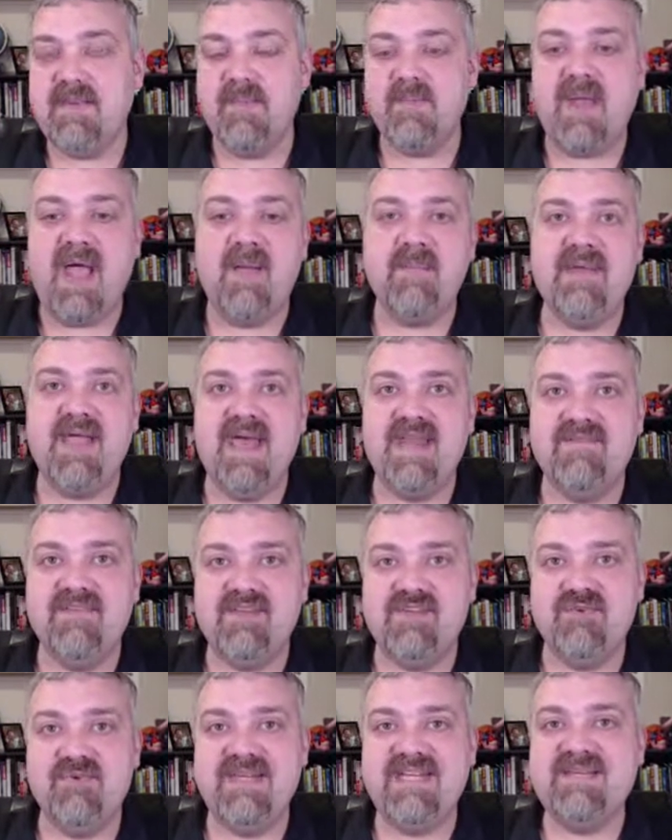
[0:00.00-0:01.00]
I'm, I'm kind of
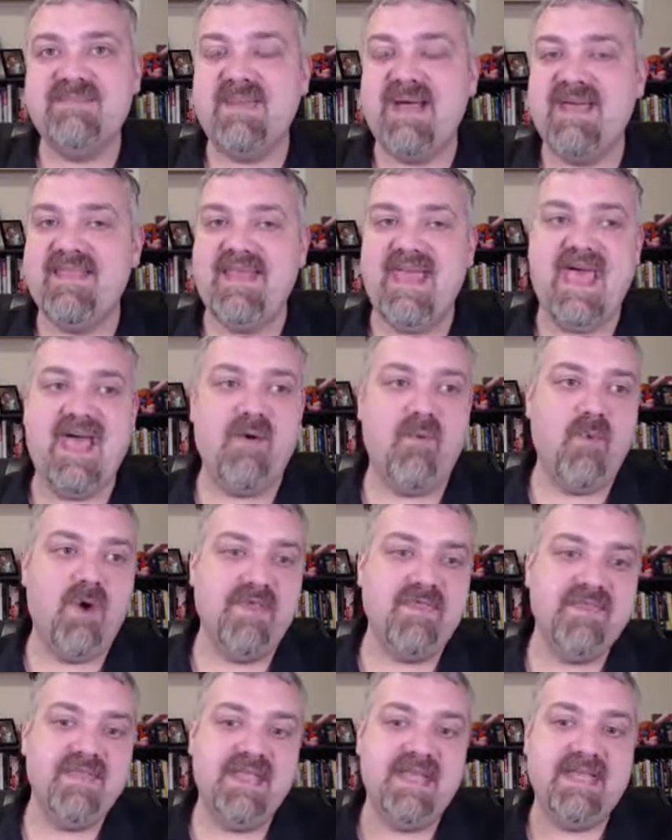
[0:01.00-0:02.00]
intrigued by that.
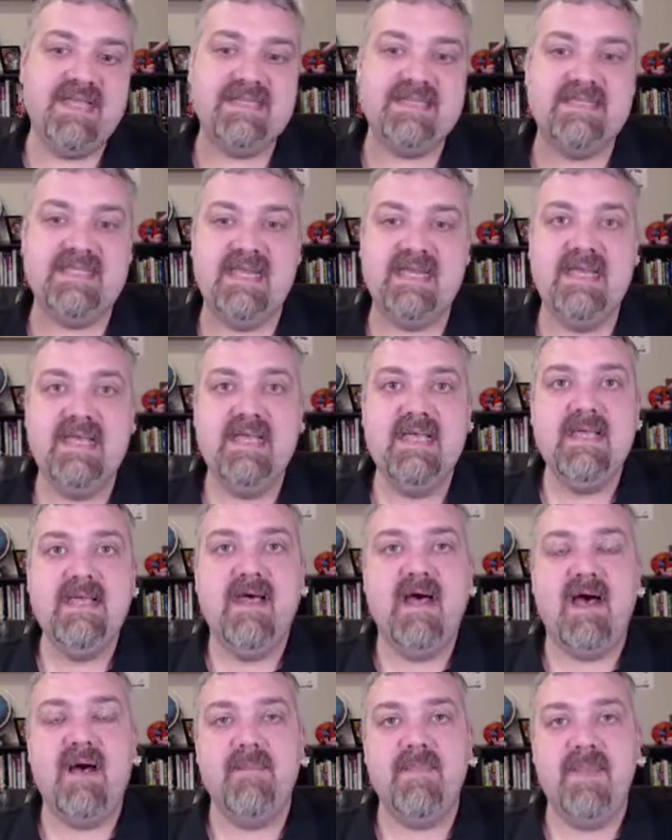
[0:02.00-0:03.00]
One thing is that
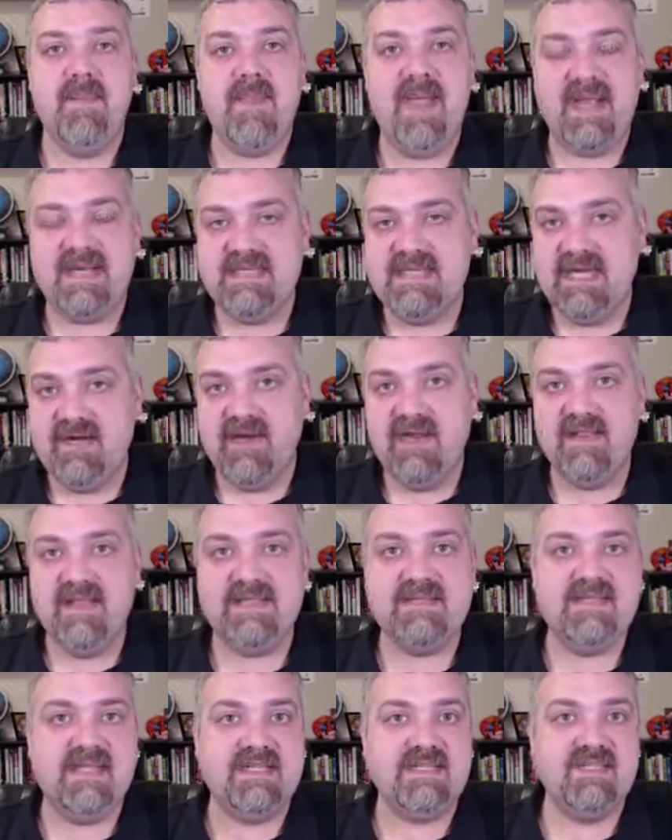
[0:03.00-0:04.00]
um, the bacteria,
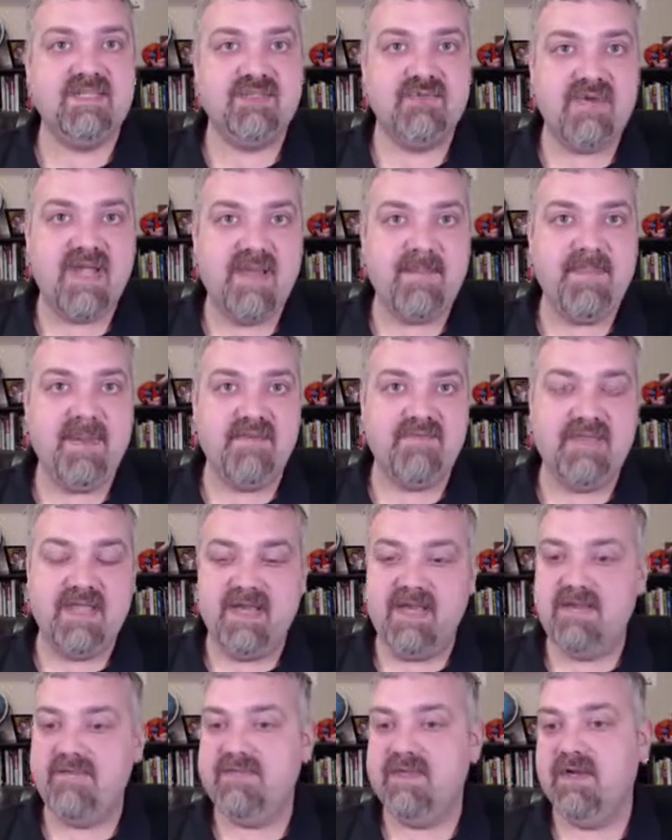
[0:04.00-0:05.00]
let's say strep, if
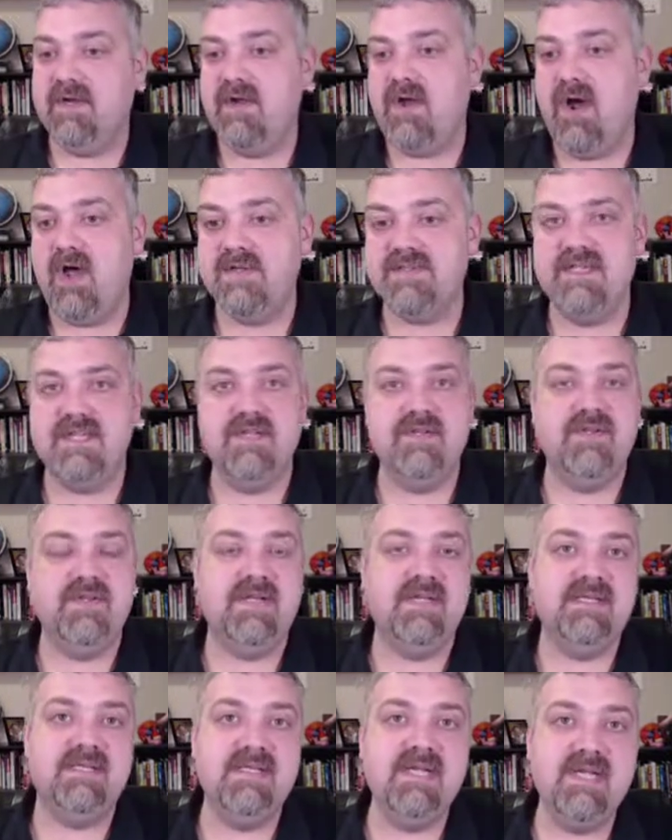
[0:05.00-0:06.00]
they if they're causing you to
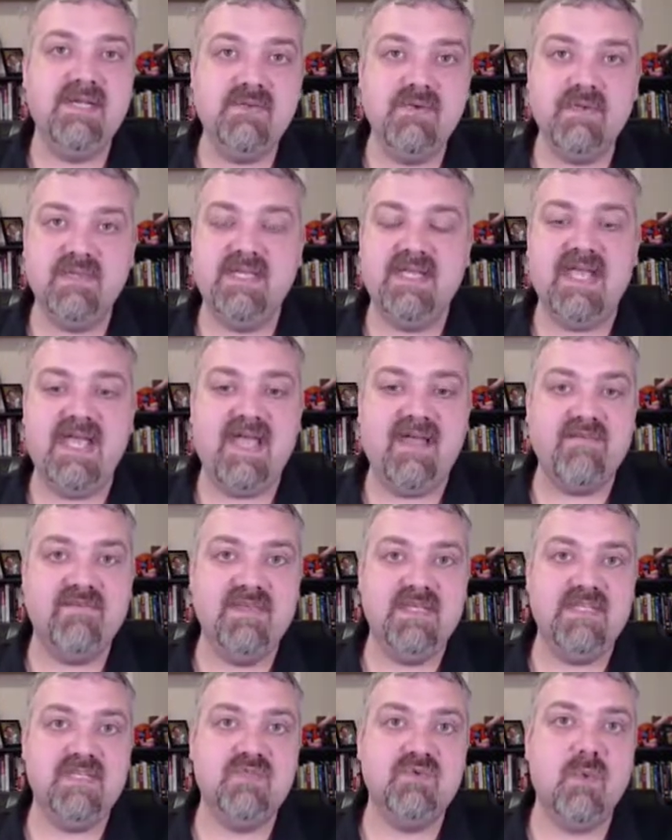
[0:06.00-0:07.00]
continually have
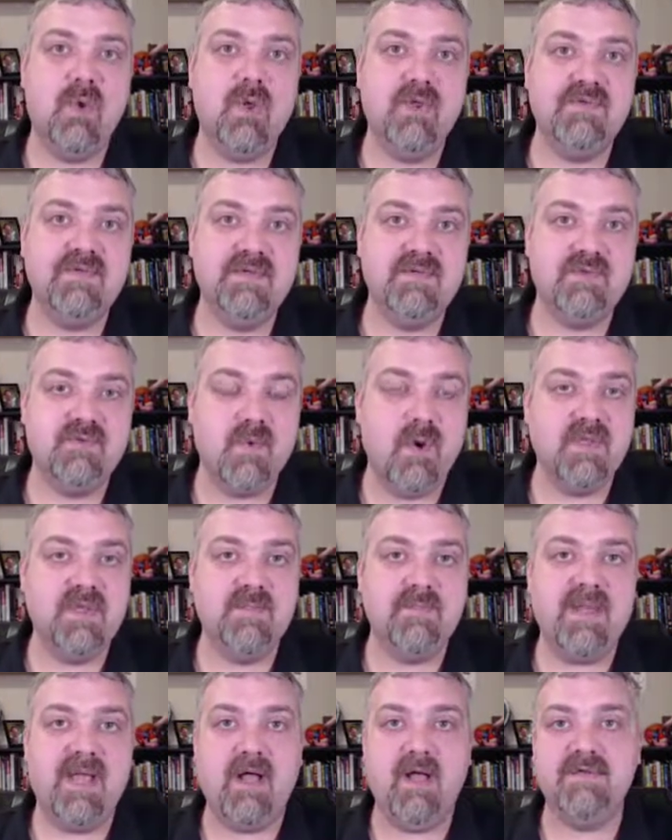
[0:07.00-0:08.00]
these swollen
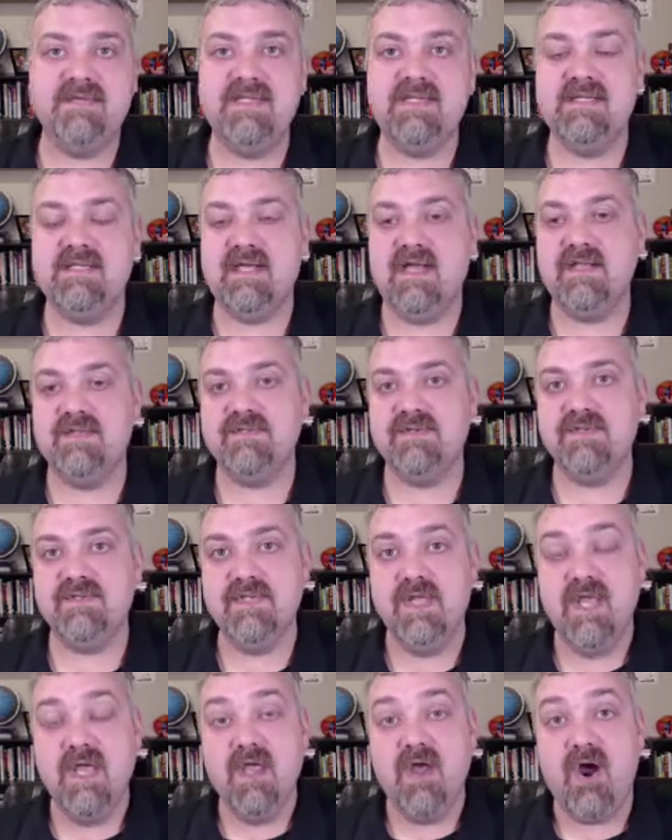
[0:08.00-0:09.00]
swollen palatine tonsils,
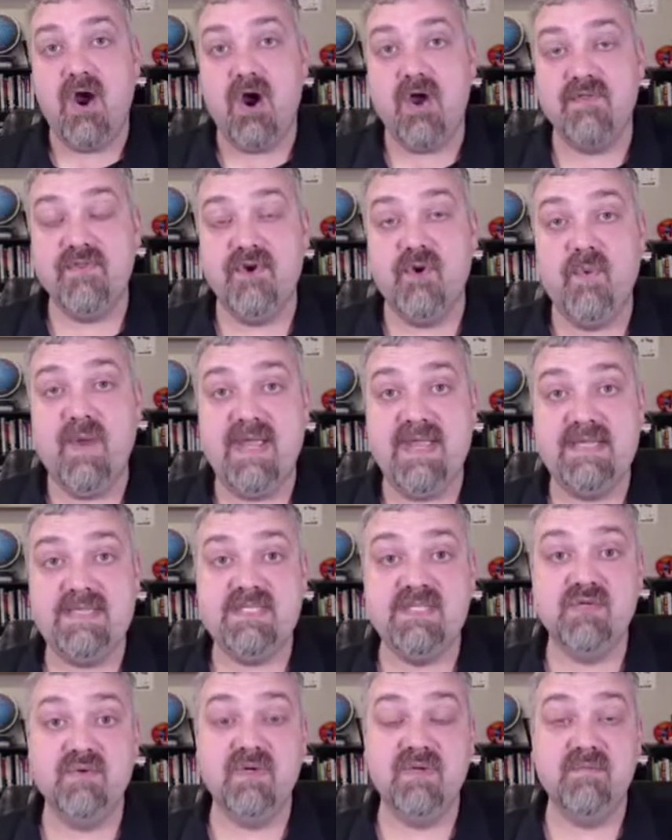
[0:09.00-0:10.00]
are there
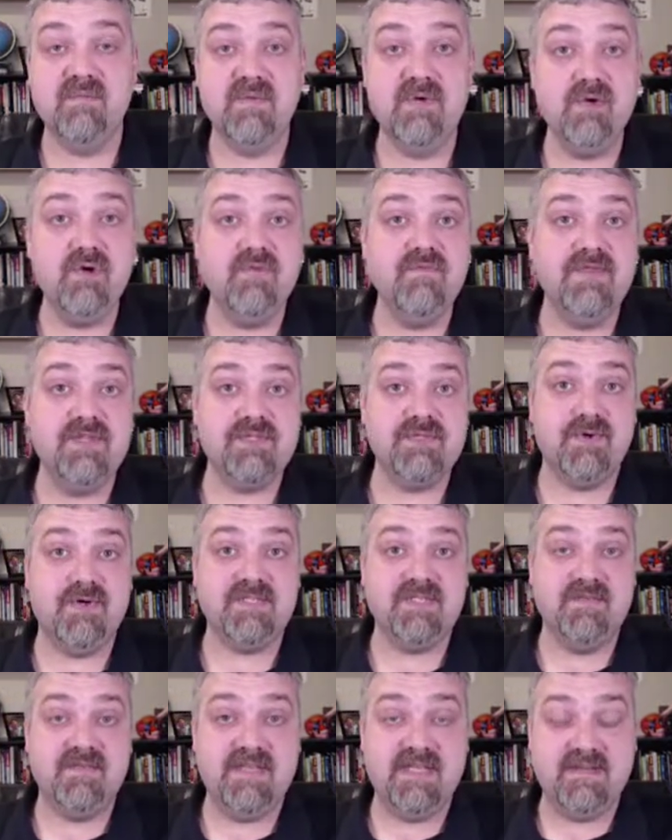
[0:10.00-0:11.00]
ways to remove the
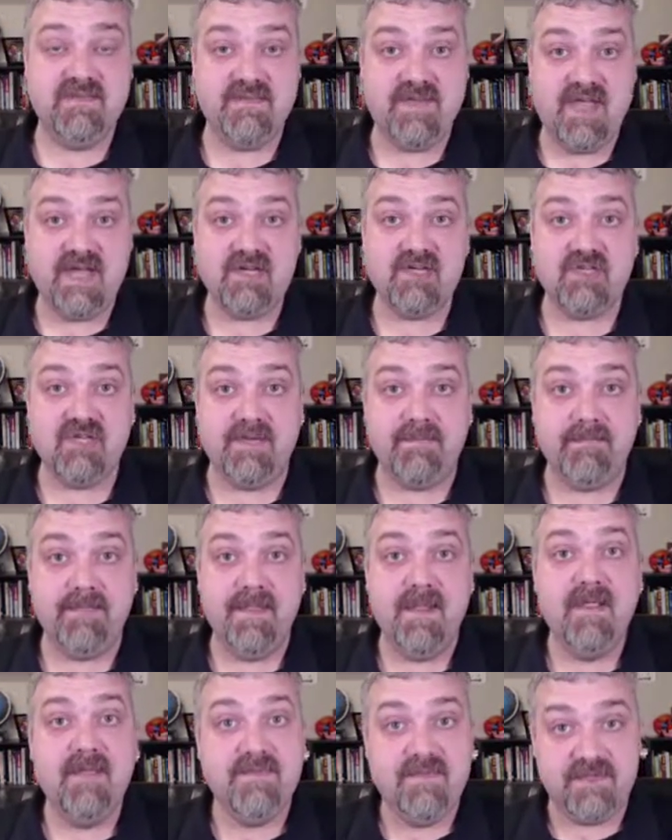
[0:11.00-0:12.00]
source of the infection,
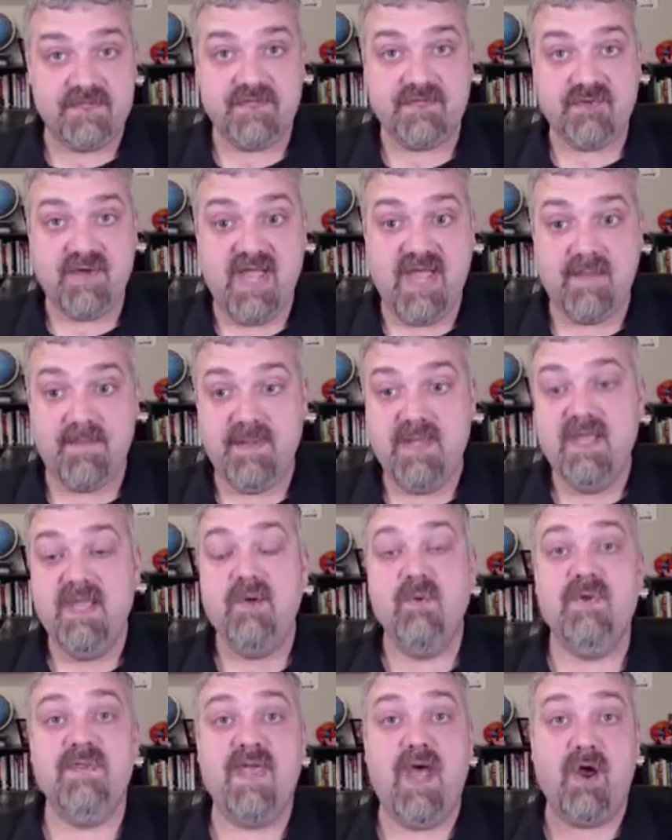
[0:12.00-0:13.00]
the strep,
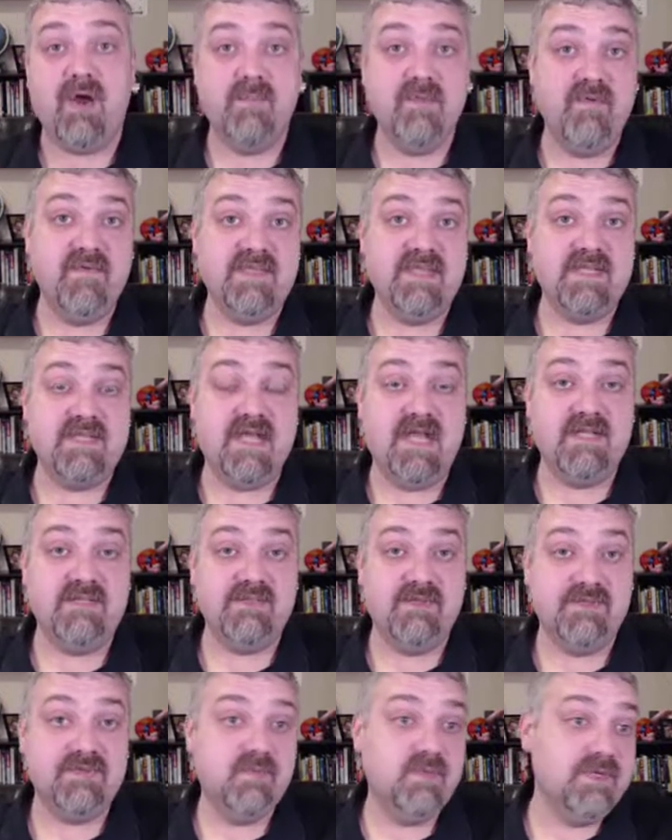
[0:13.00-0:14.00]
without removing the
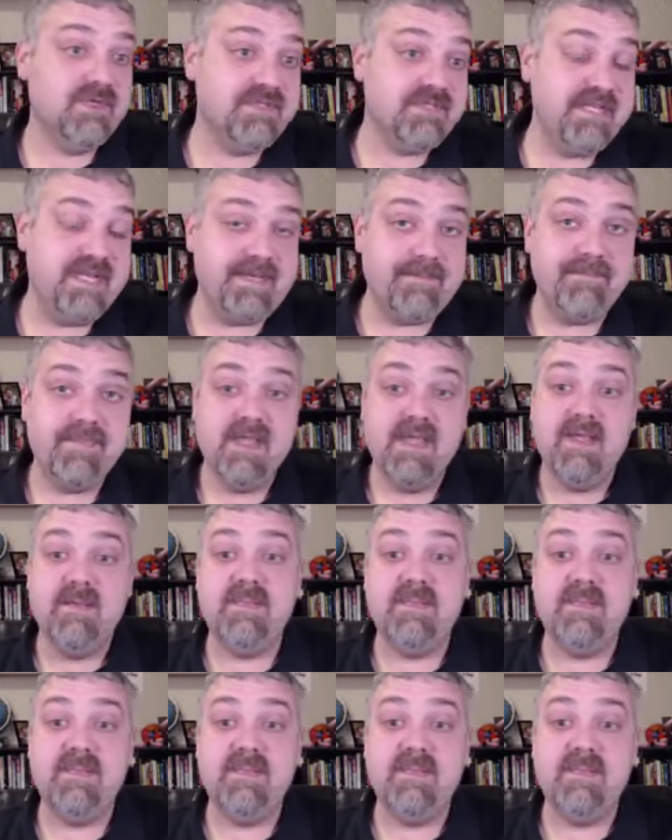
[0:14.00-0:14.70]
tonsils? We'll see.